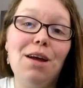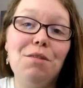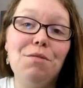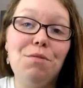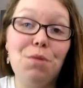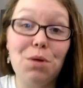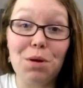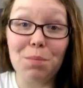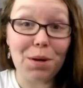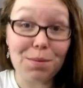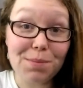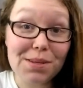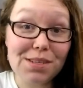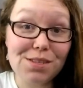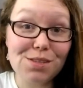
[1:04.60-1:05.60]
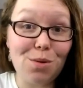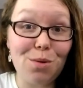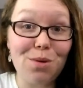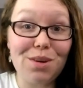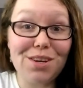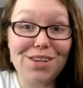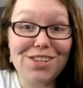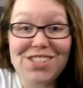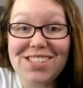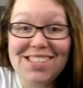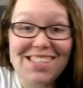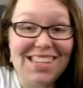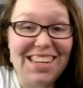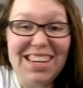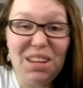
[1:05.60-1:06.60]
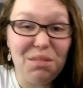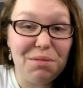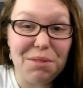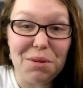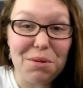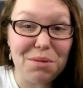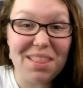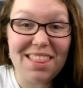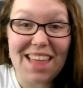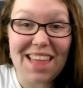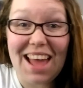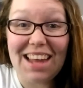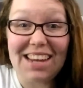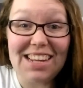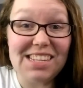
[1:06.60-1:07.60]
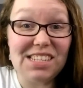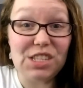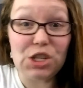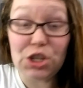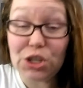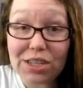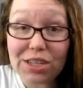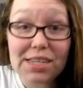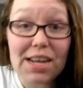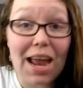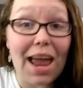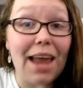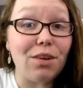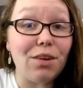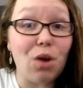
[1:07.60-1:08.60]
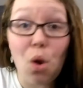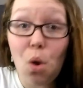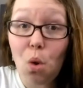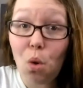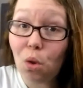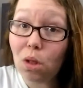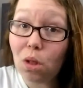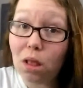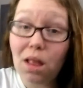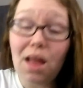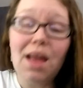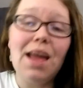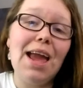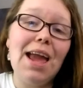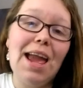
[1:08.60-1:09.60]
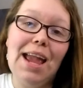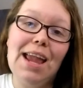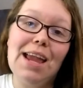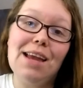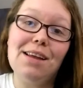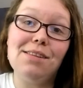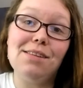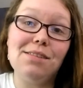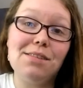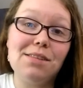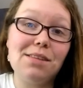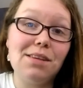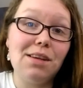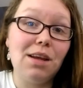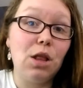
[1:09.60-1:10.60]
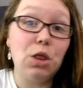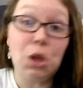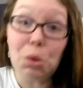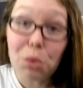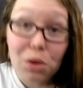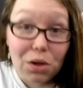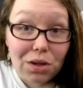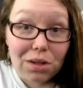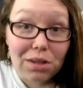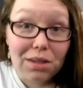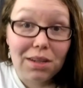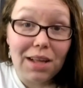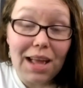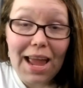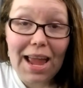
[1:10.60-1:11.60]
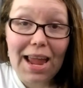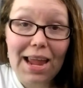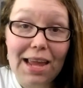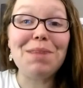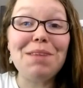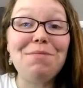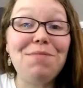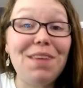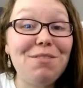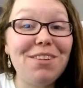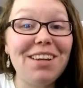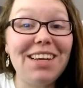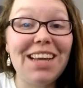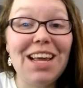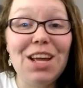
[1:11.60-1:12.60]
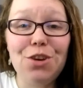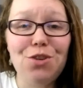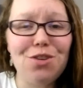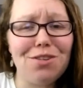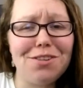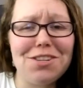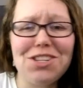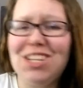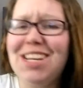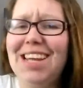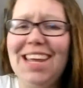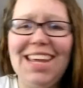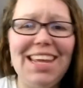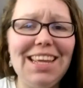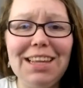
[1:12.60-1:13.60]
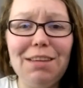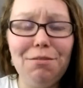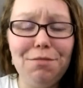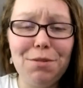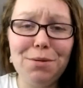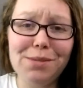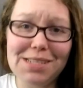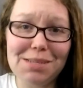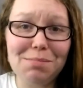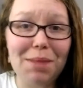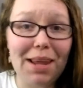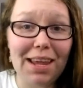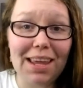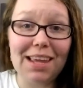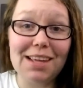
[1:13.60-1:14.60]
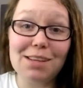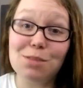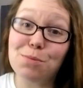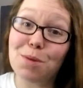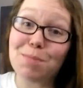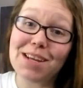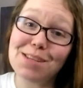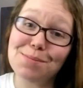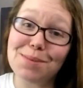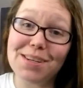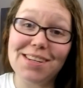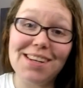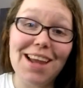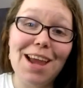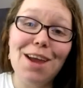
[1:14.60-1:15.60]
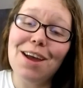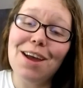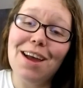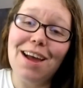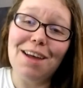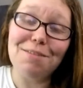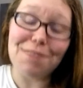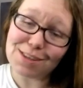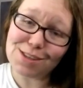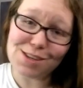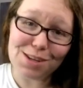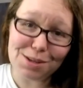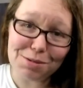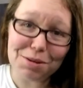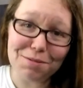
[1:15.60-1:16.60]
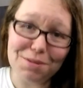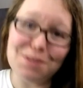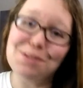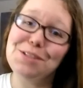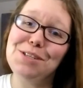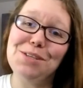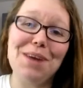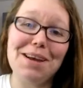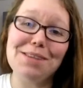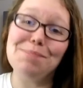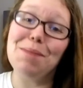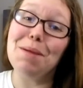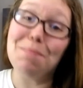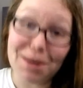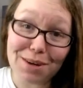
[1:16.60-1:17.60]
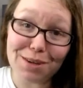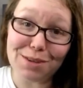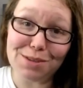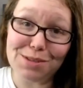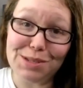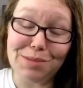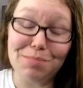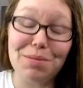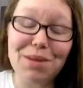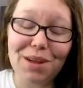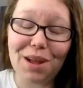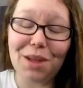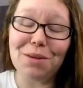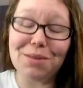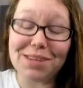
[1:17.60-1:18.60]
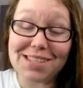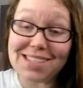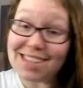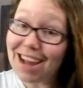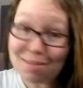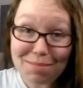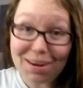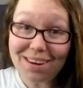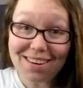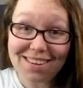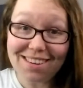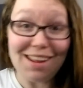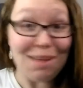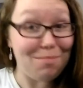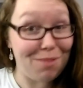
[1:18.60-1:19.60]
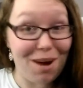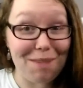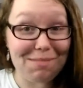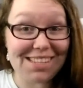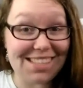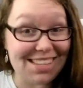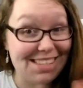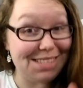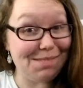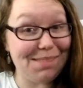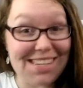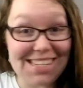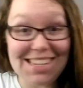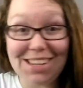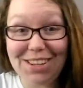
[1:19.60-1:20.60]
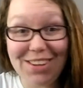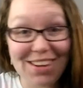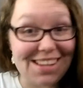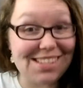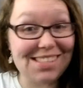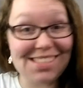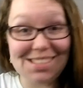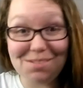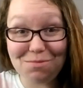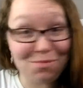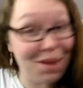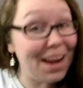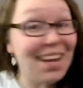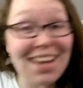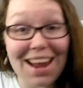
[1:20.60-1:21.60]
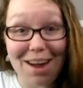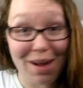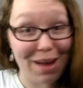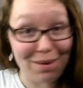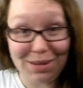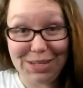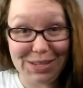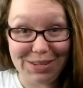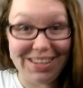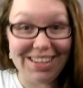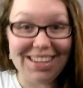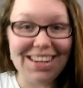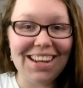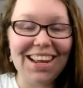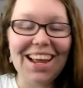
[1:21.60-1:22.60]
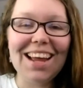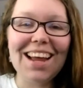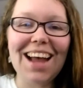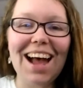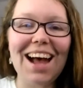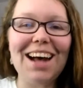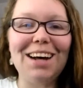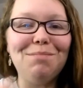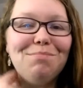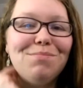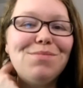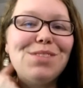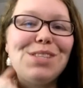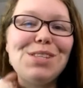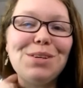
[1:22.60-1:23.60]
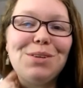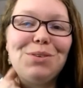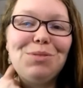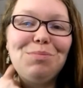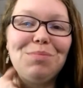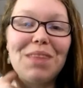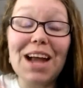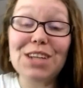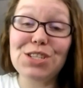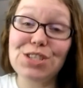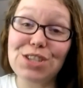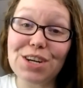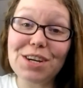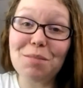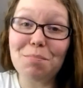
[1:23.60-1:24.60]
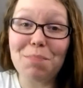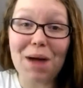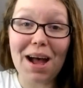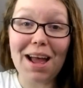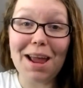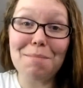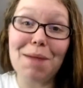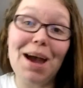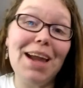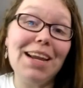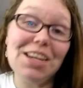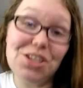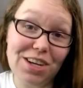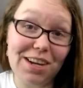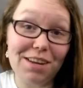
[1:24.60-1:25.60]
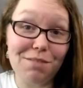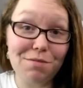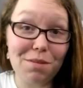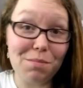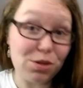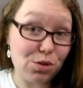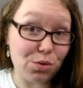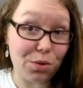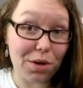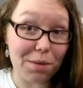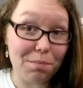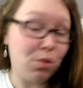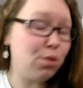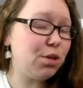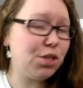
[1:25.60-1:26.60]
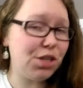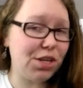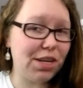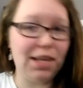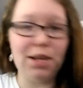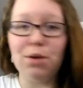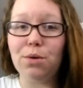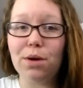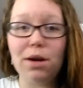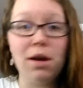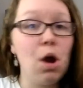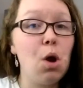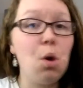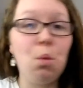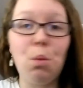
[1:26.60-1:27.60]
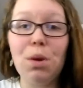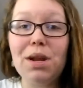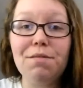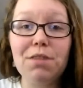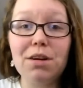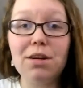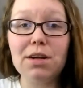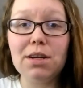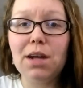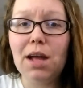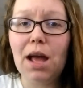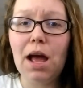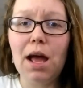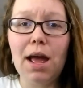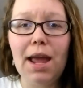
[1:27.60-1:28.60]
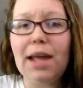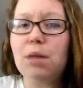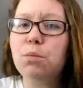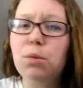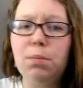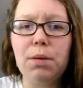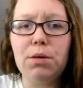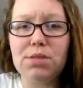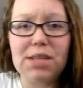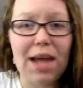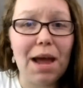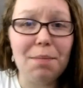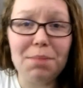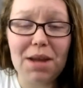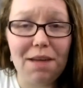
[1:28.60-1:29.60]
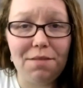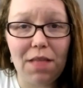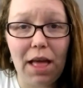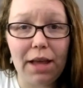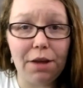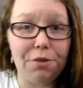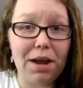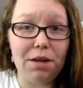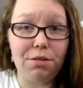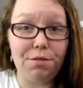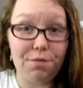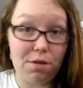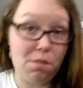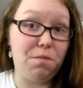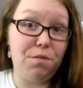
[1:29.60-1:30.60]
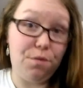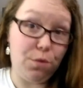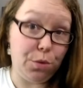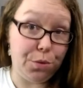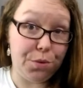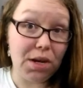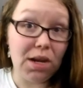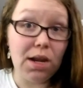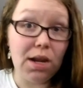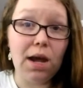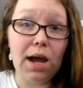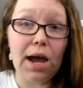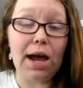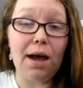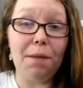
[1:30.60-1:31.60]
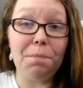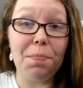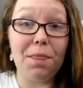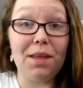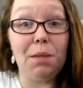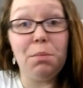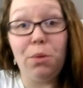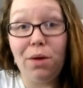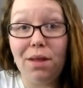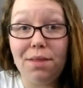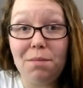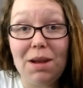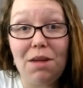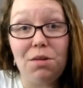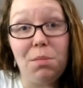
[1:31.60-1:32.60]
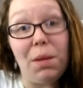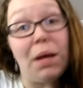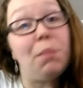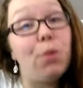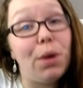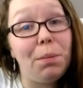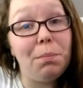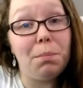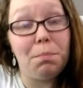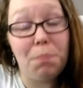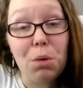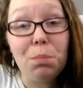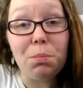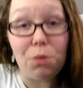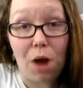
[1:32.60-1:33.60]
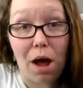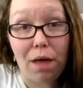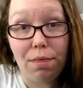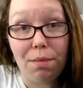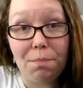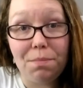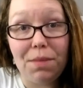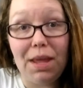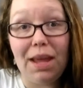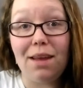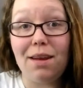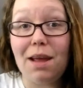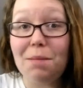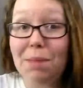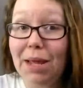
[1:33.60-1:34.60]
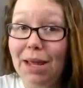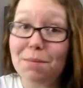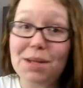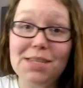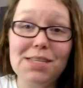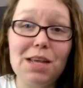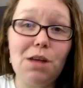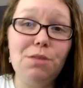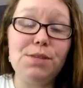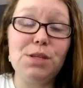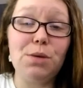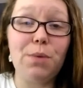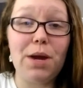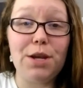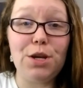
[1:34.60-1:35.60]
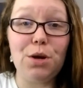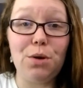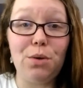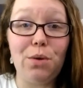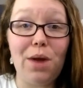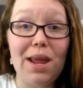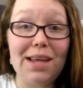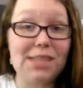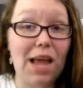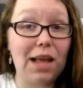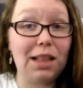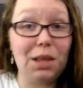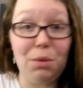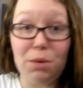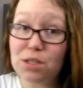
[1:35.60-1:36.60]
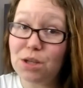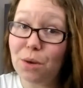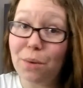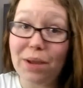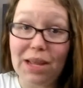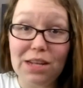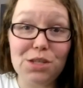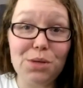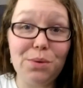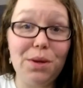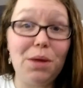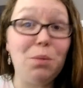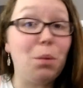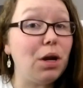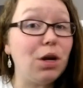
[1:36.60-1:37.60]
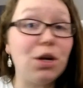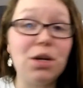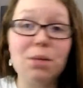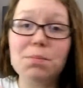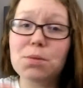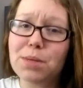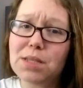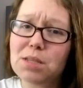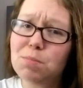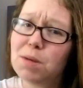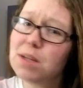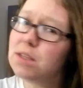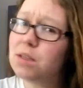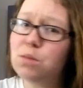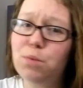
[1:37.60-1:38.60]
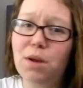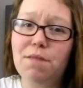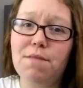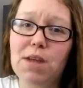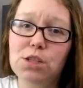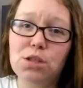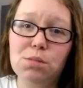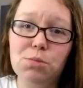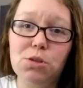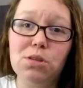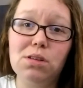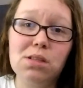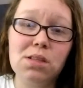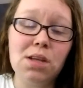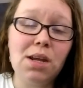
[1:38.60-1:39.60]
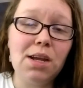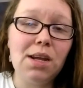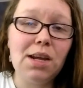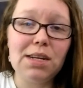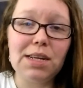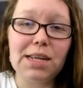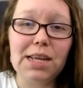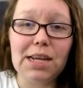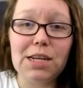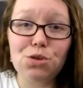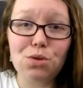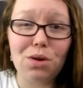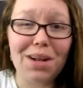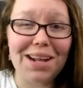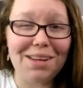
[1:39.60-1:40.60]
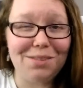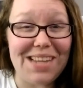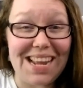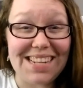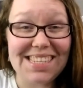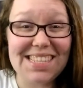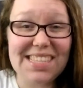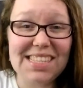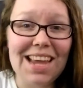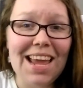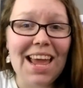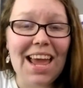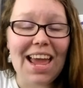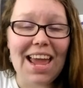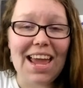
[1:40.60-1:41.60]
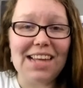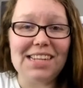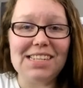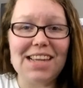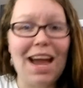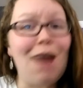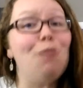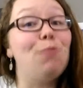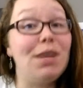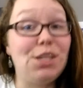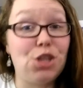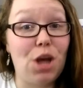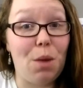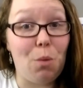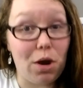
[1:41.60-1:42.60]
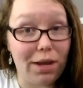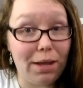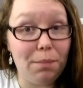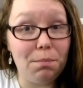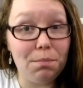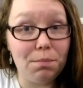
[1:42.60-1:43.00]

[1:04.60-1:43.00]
for a purpose or just eating food that is good and whole and local. And my favorite nourishing, healing foods to make is what my husband affectionately refers to as my miracle soup. Although it's not a miracle, I promise, because I'm going to tell you guys right now how I do it. So I start by buying a chicken from the store, or a turkey, or whatever animal bones I happen to have lying around from food. And I boil them down to make a bone broth. And I make it myself, so I know exactly what's going into it, what herbs, what spices, what vegetables, and I can control how dense and how rich I want it.